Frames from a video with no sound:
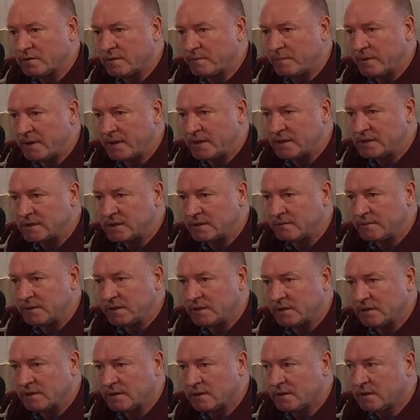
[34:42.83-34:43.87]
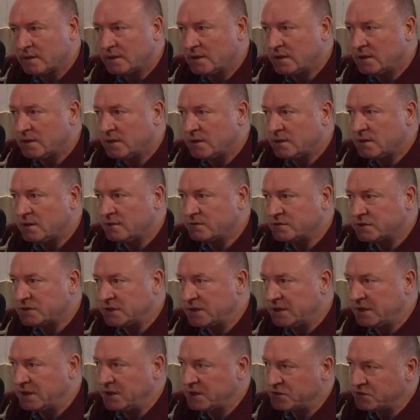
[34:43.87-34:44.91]
over the place. I mean,
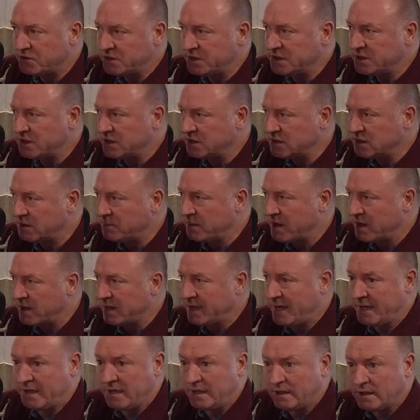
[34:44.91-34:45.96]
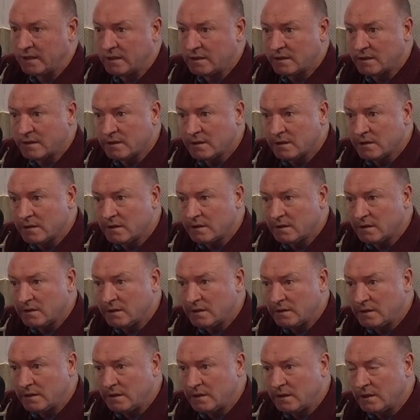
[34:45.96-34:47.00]
obviously the history tells you about Kenny,
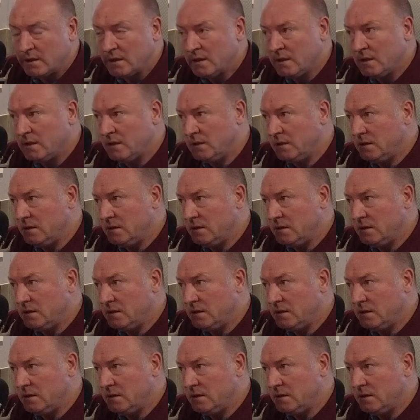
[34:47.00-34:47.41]
uh,